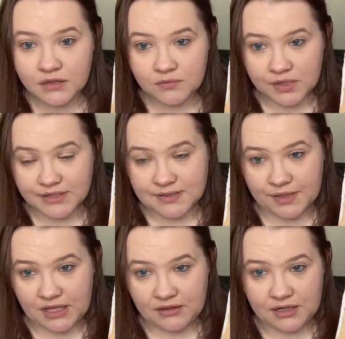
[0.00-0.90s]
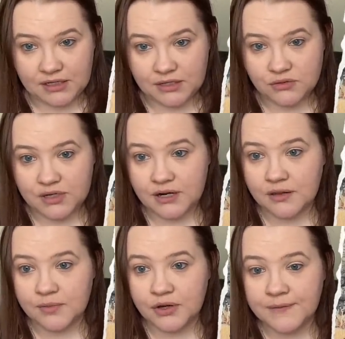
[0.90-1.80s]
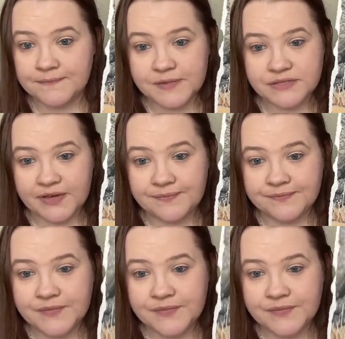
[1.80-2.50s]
because I'm a heathen and I tore it out of the book. That's fine.